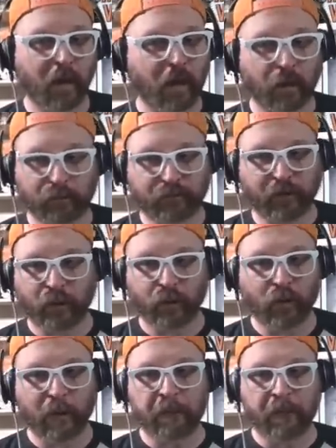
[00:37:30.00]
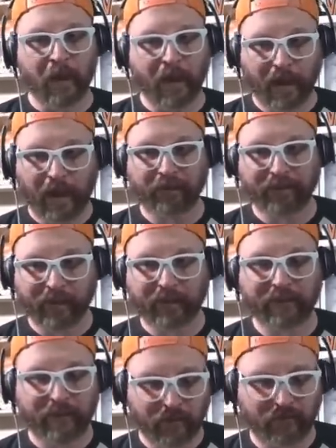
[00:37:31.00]
Uh, so I, I,
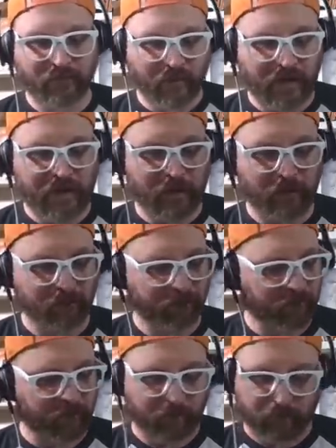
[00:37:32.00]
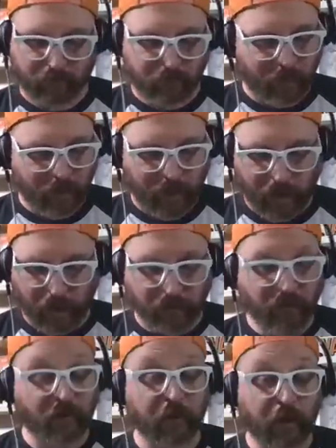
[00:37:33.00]
think this team and,
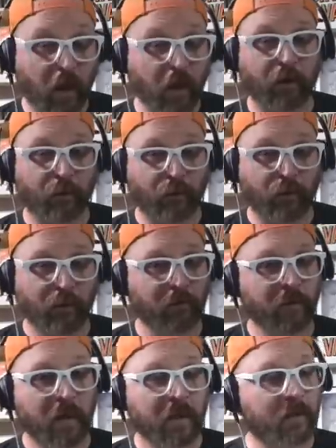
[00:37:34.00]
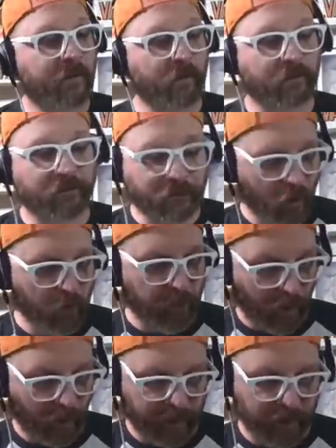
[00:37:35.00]
and, this locker room, they're so
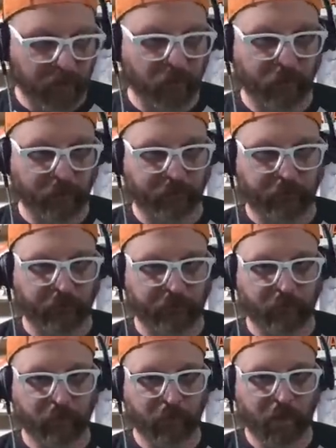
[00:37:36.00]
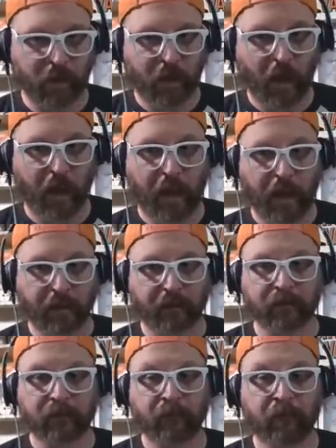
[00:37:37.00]
bought into the system and,
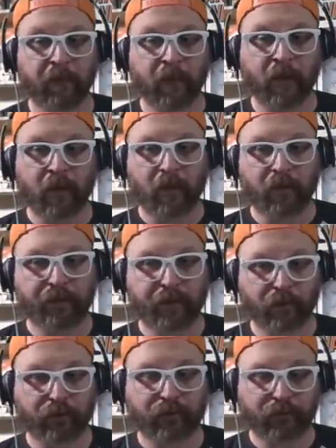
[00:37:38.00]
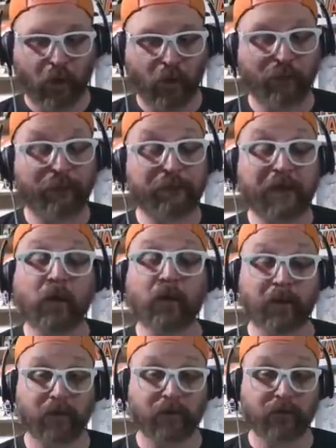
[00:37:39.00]
and they're so
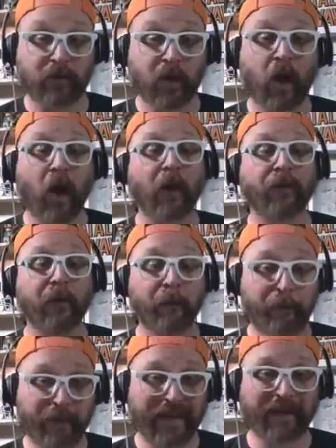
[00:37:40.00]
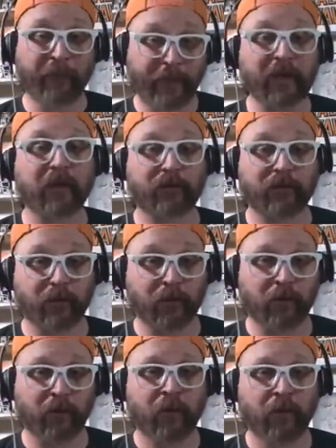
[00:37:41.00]
focused on the big picture.